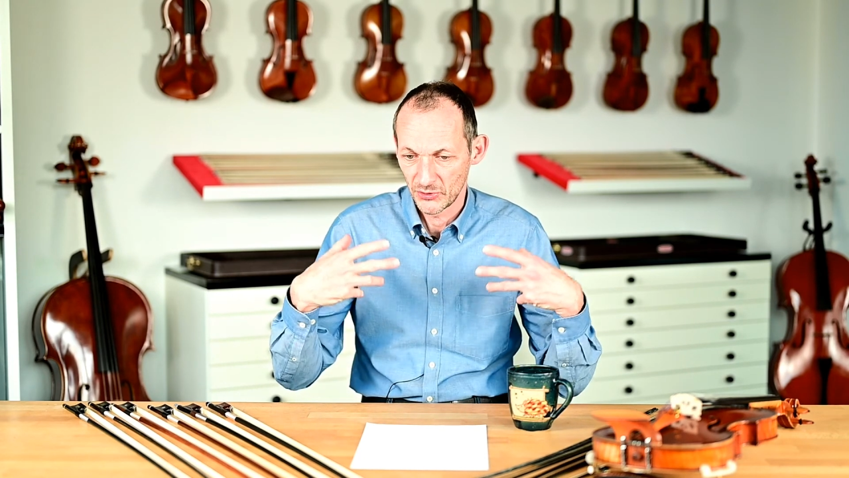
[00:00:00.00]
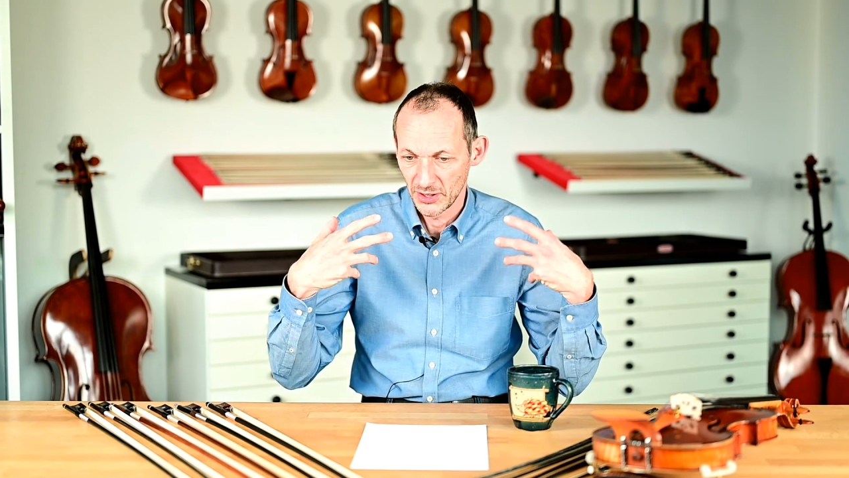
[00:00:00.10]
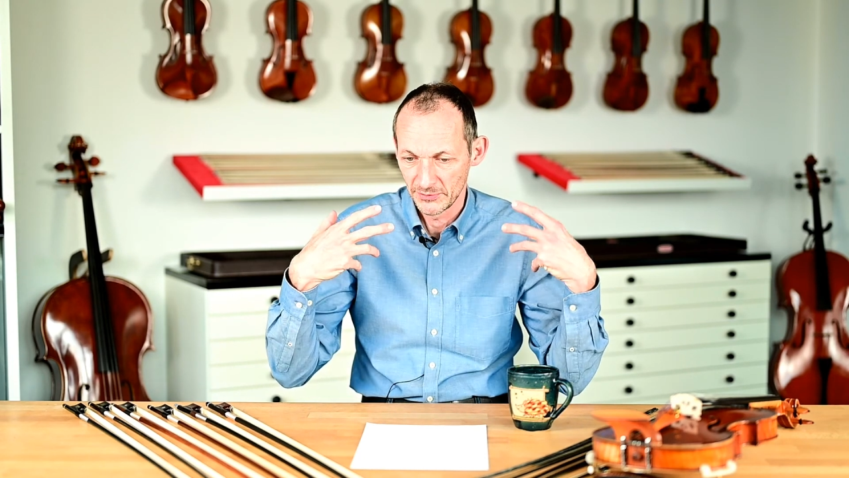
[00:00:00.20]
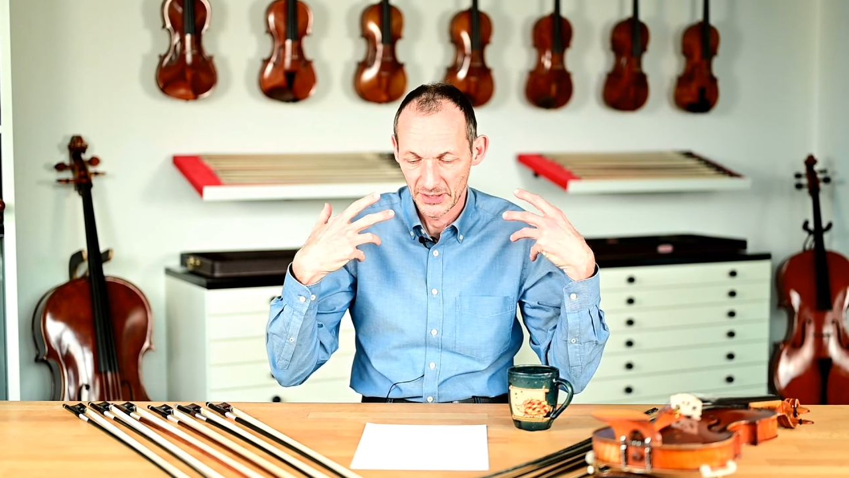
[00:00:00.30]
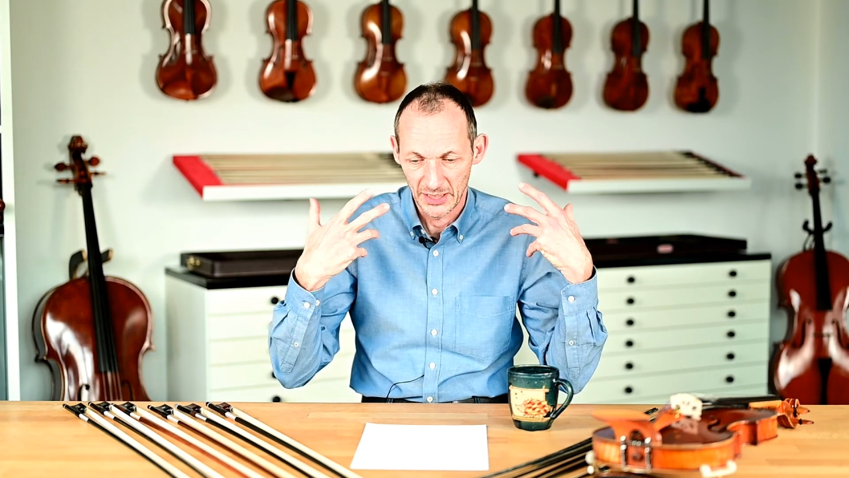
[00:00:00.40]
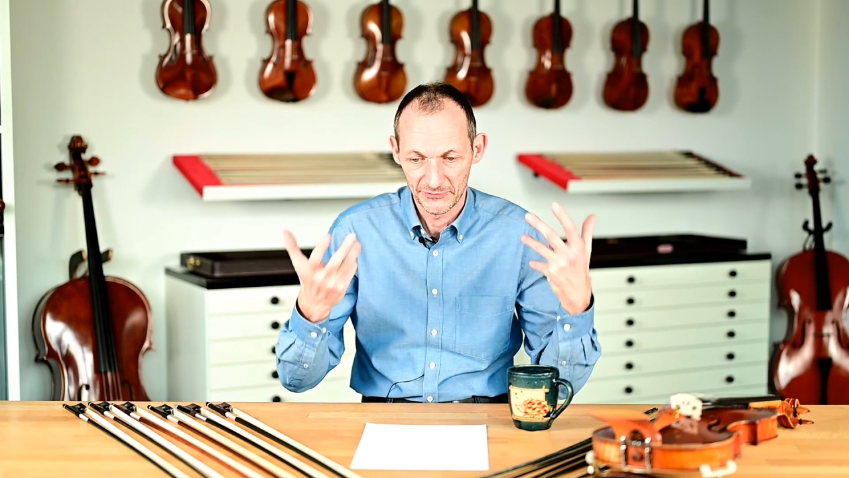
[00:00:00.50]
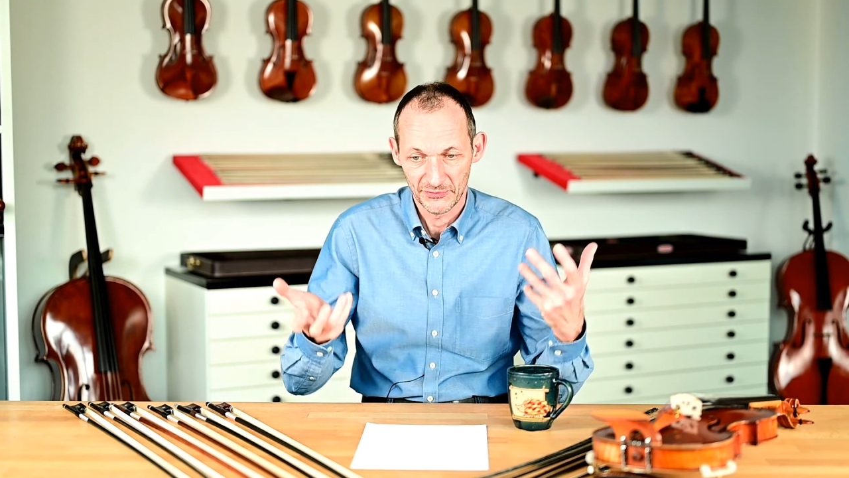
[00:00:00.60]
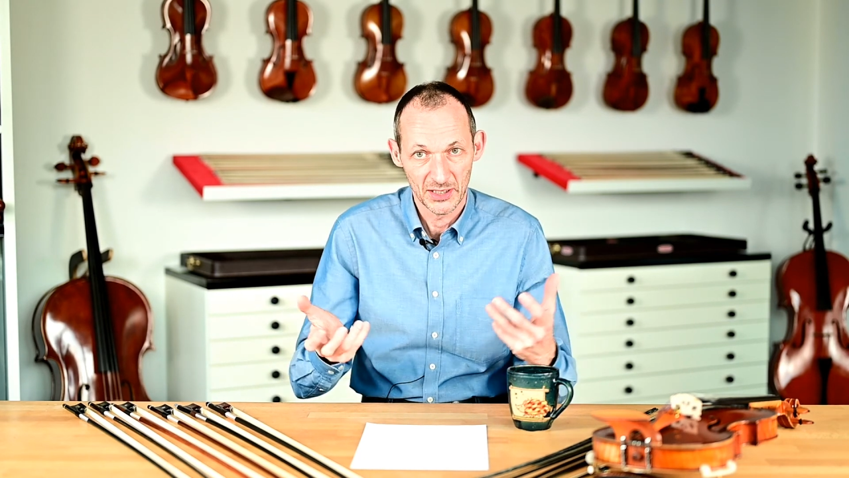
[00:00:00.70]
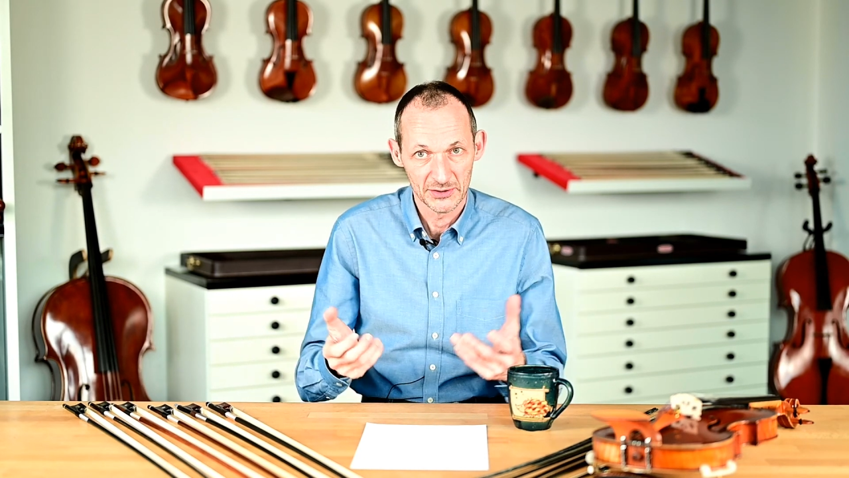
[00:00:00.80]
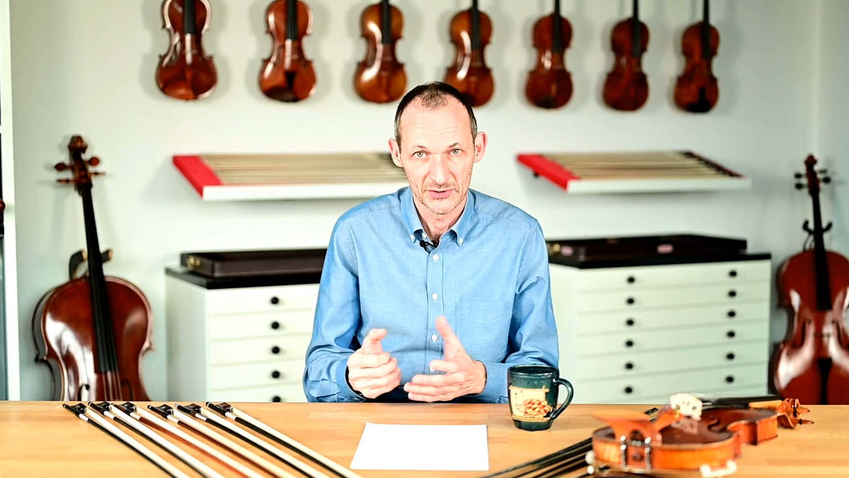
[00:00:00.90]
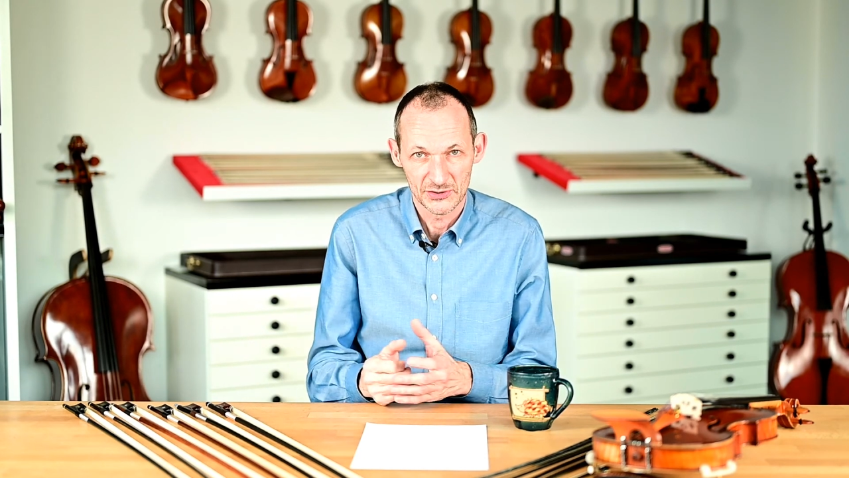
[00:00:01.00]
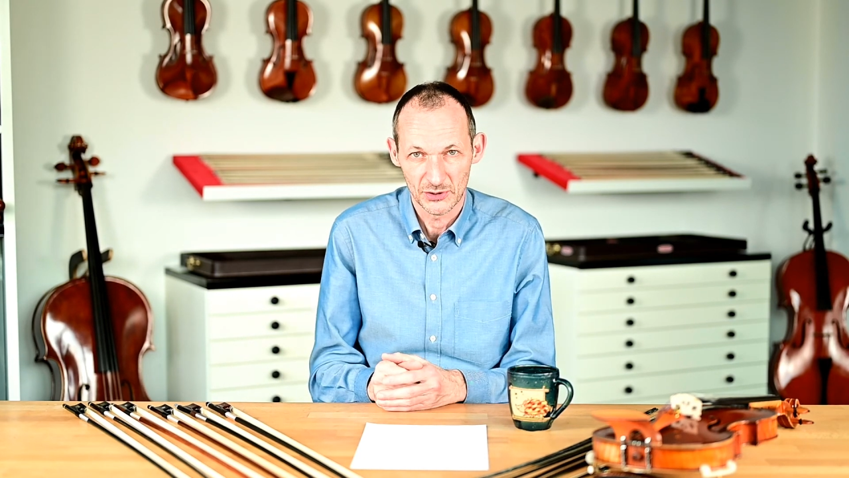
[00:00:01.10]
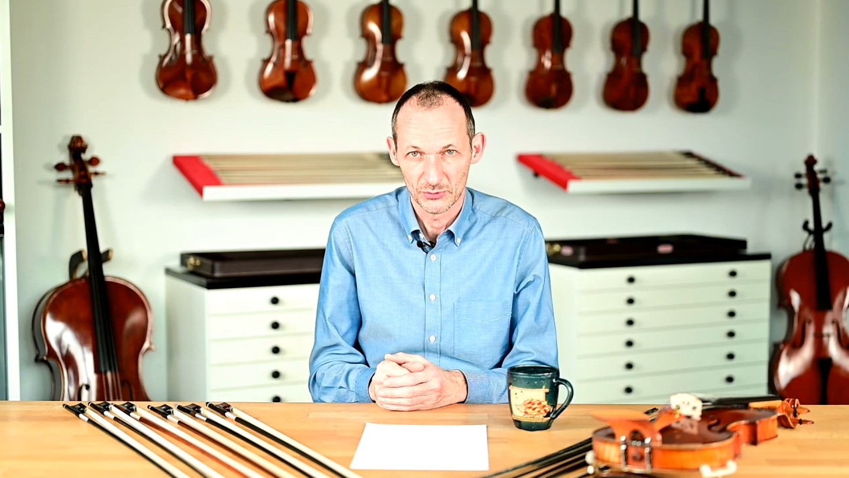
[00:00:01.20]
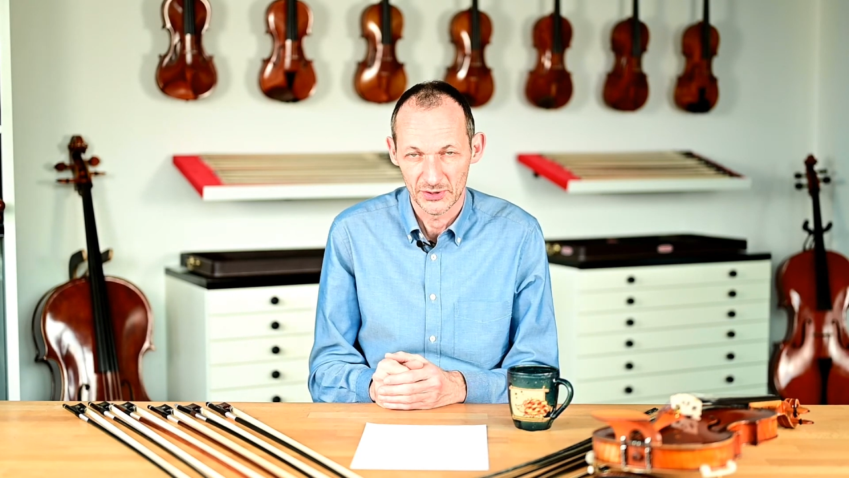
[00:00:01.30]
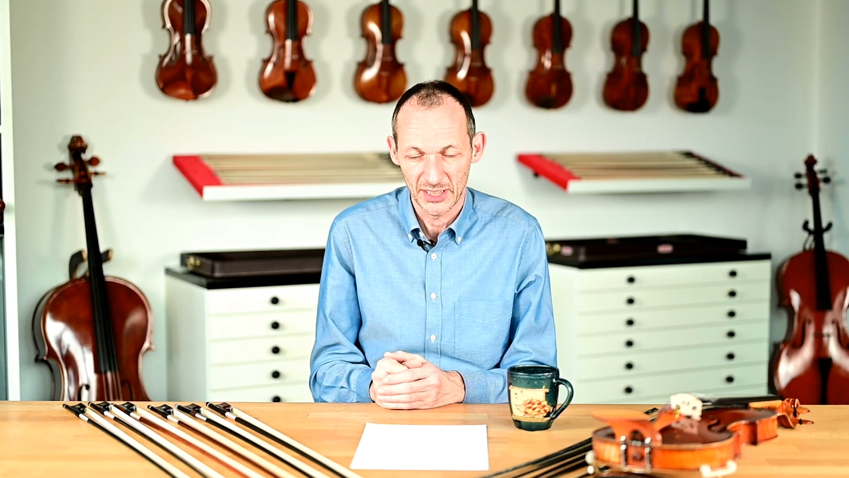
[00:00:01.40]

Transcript: an advanced student,